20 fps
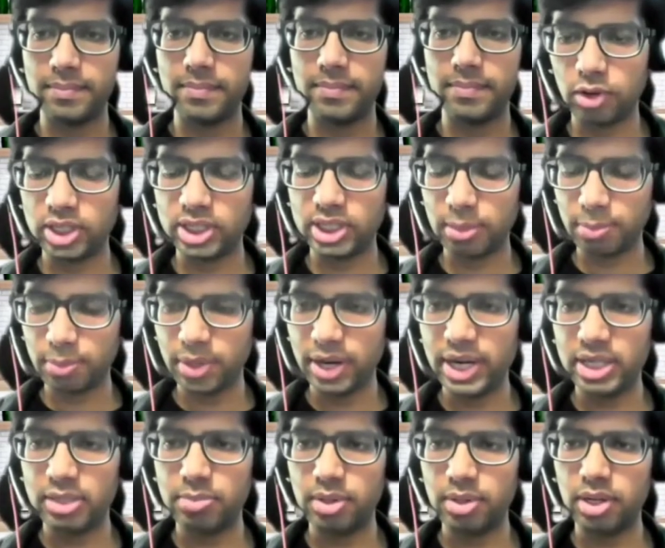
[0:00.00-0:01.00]
What
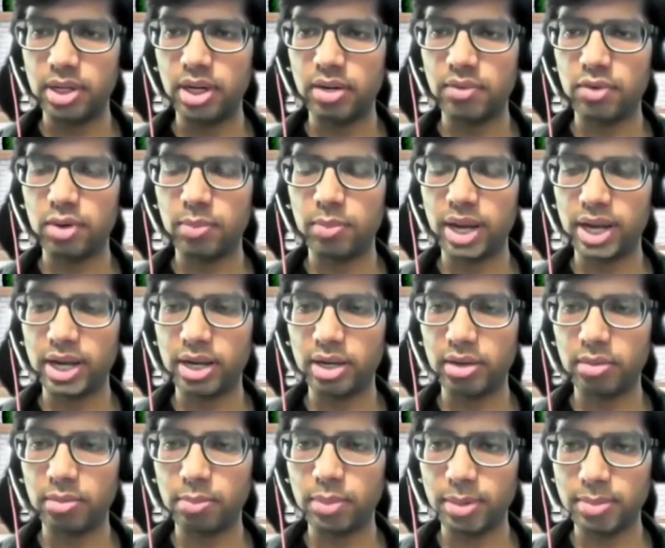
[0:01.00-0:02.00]
separates Berkeley from any
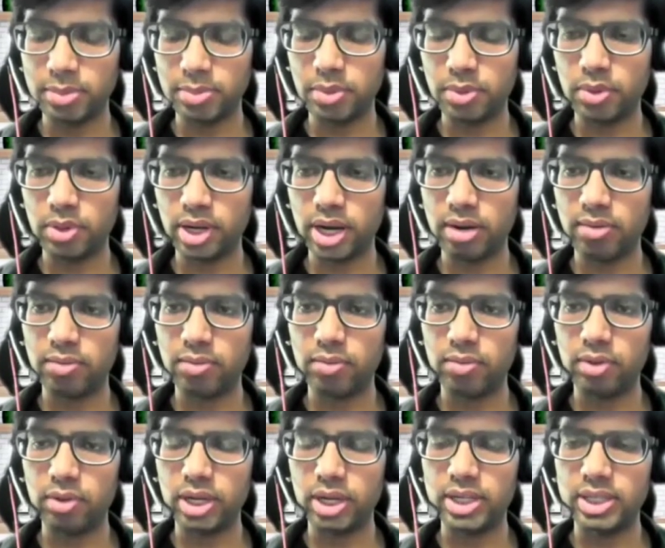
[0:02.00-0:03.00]
MIMS program
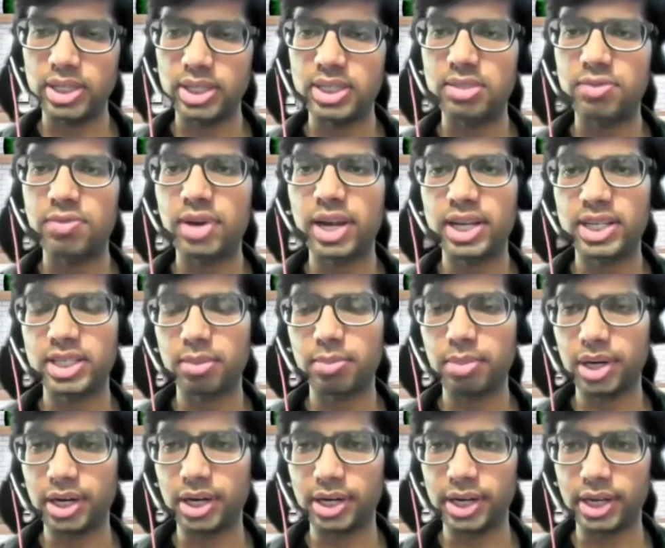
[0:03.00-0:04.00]
is its
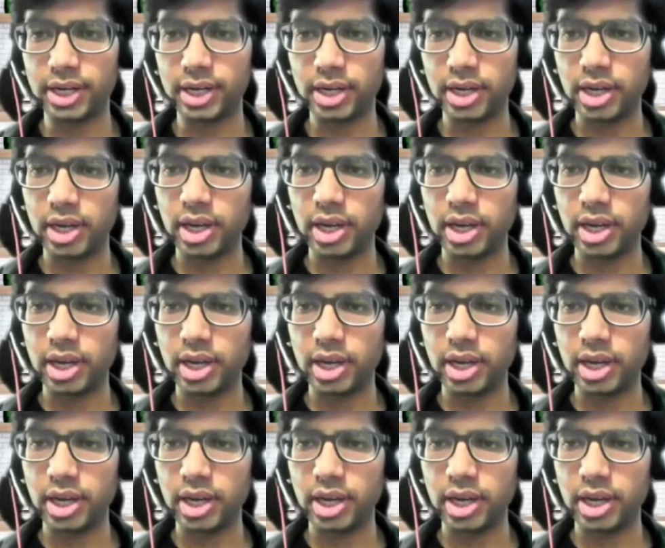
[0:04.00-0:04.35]
flexibility.